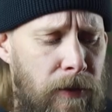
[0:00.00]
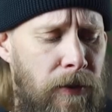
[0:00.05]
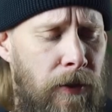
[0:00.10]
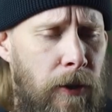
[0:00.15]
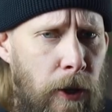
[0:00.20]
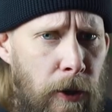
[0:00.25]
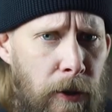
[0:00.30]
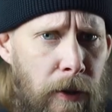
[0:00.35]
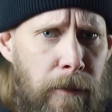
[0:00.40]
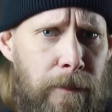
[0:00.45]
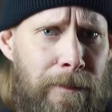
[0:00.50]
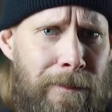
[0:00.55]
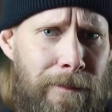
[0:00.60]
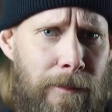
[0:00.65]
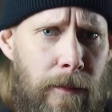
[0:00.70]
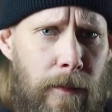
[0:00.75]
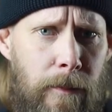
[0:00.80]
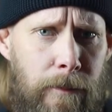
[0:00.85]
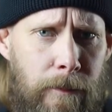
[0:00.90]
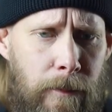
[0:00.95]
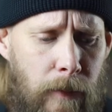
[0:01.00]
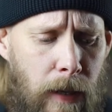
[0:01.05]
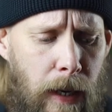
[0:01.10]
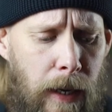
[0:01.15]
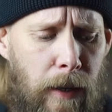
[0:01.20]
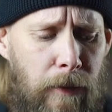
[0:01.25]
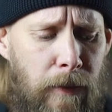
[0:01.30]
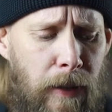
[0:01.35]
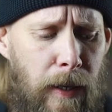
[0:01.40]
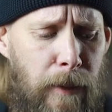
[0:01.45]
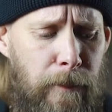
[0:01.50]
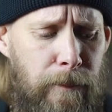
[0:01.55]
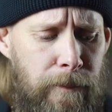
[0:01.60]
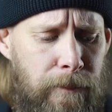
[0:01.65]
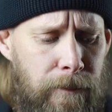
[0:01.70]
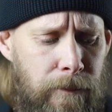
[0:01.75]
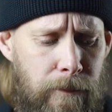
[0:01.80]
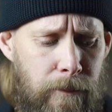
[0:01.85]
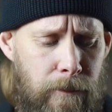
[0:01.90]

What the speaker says: This is a good kind of a